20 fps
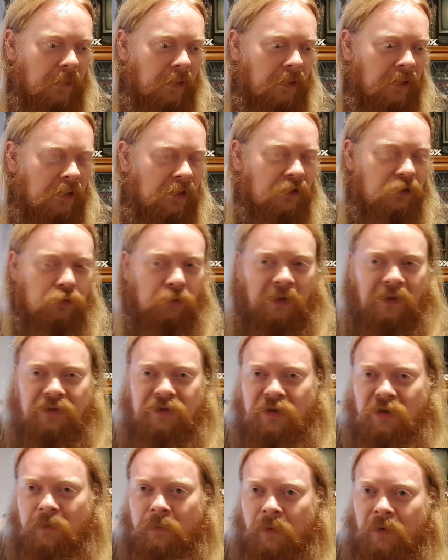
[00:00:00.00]
You'd drink
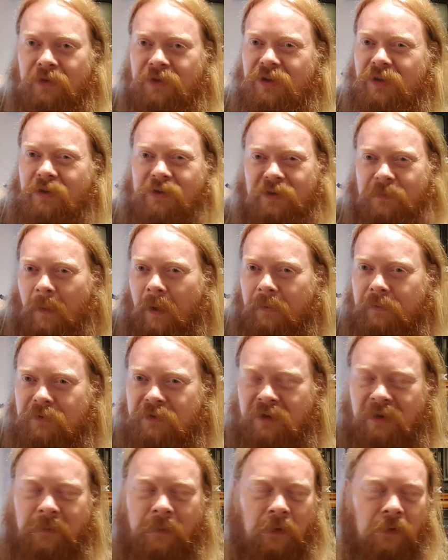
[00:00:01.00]
too much. You'd smoke
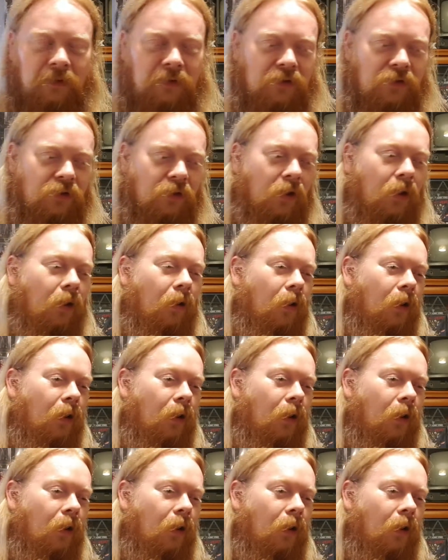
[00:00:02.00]
too much.